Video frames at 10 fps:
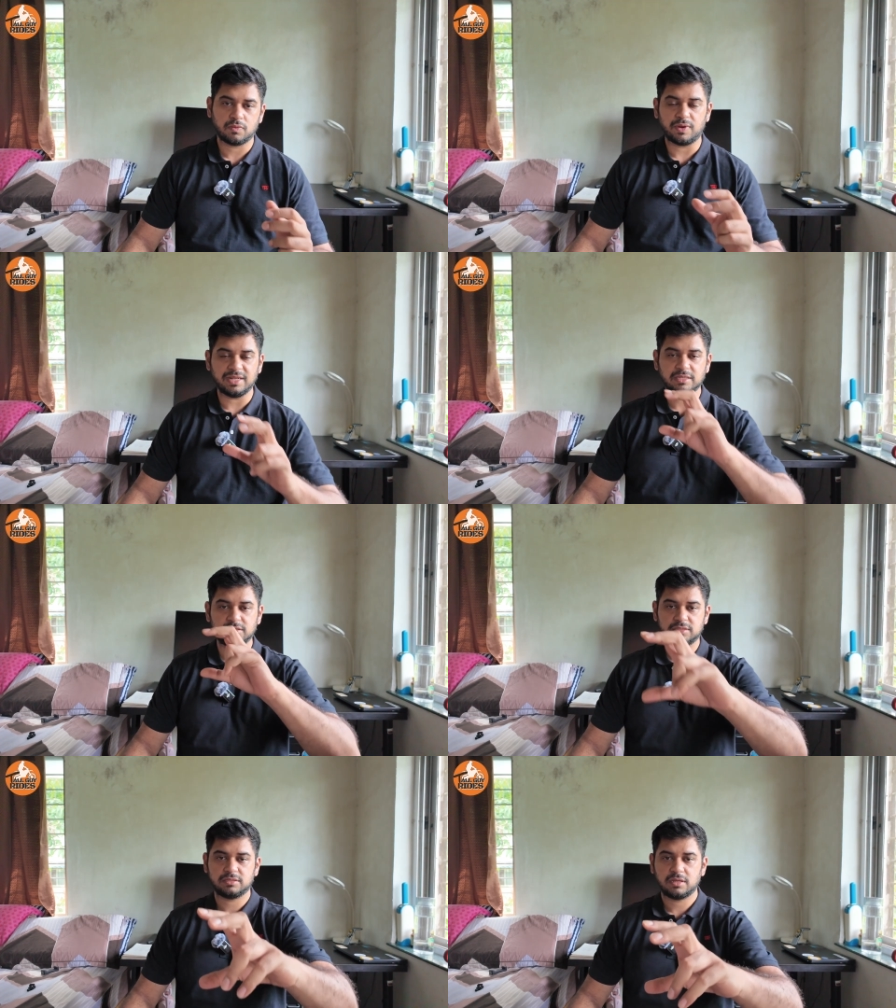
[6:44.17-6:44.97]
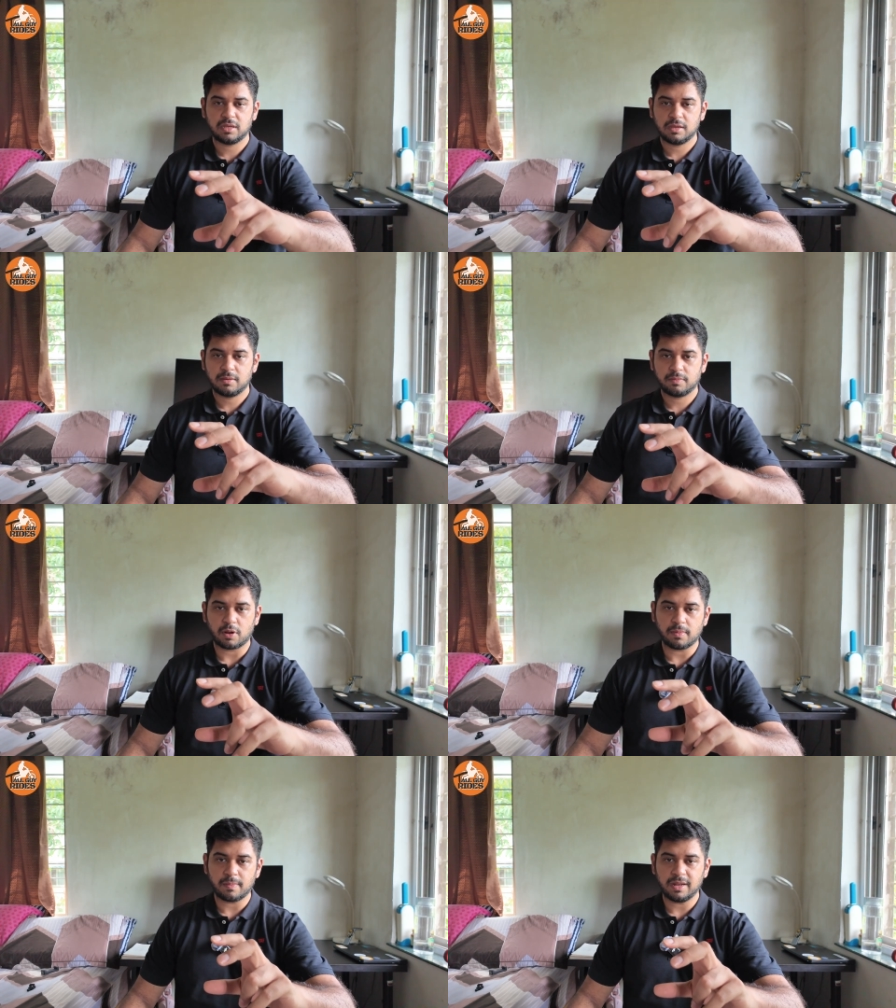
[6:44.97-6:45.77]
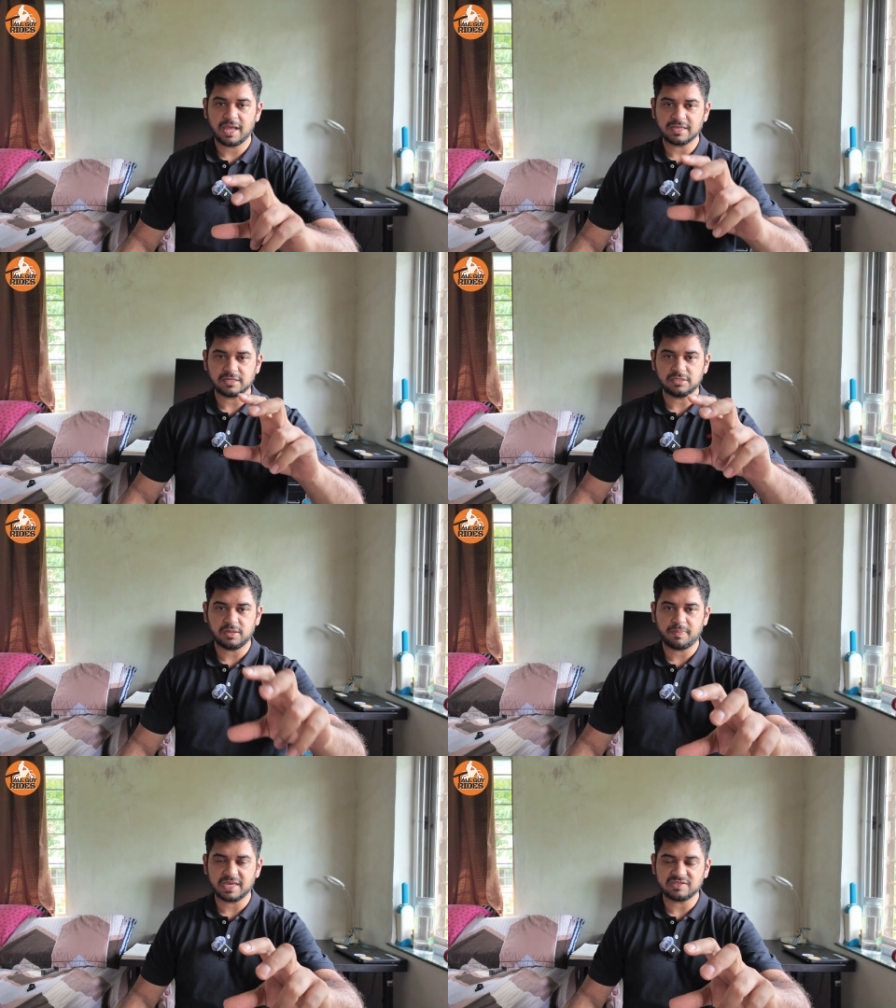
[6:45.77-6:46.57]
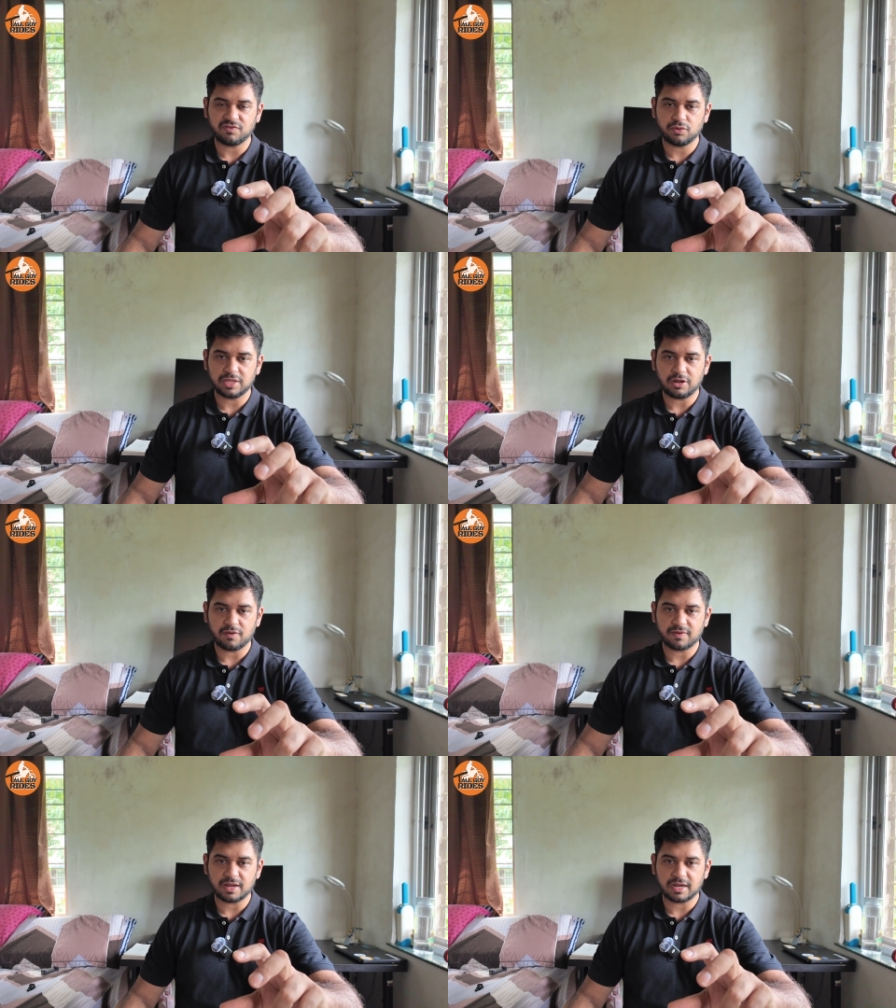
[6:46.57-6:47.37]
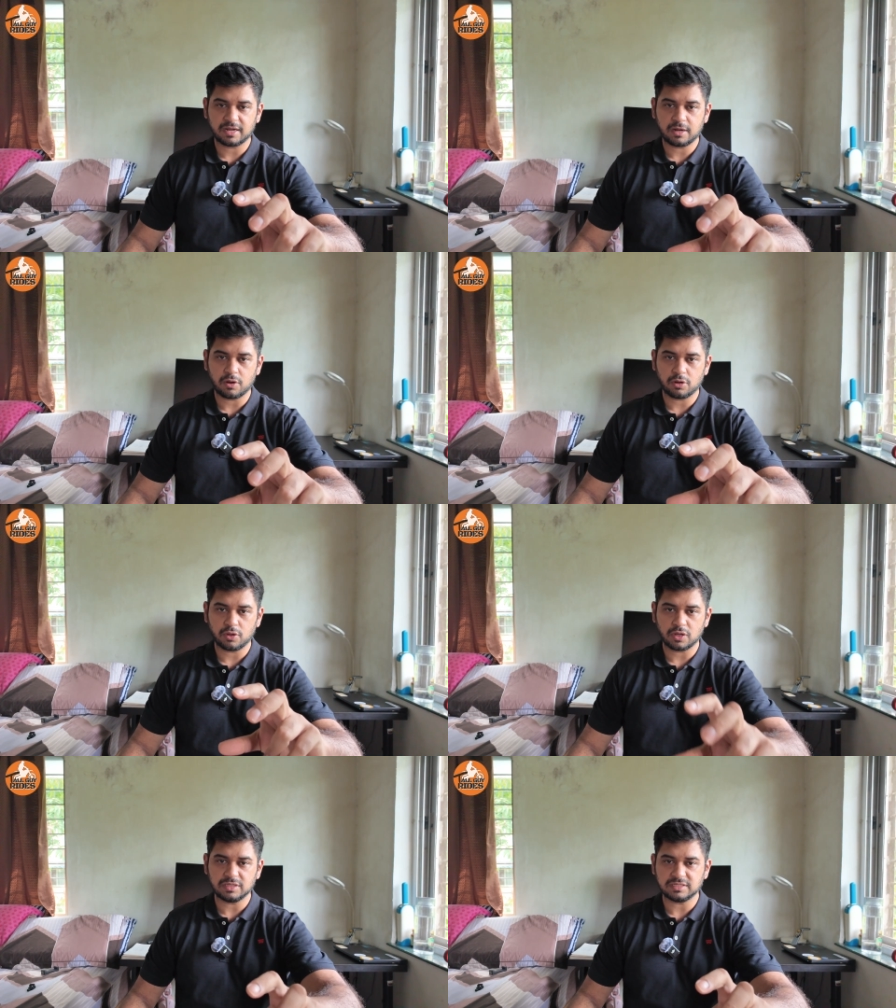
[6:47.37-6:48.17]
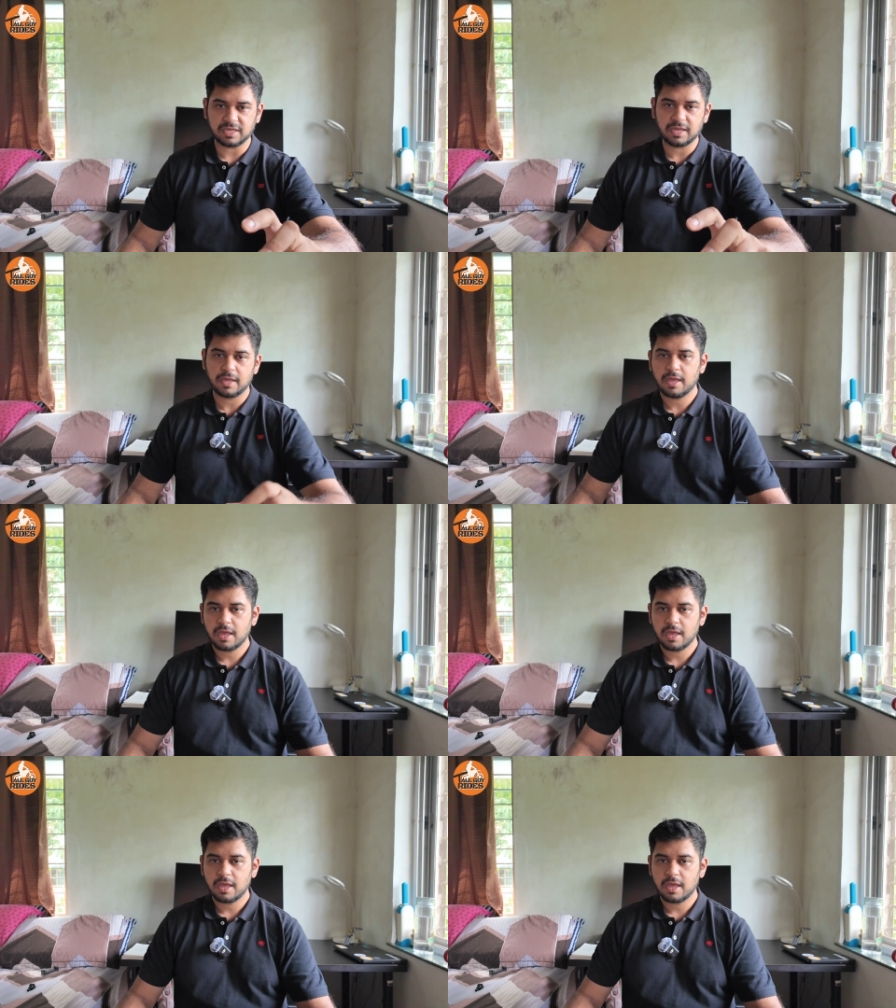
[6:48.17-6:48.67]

One is probably as a GPS phone that you have connected onto your this thing,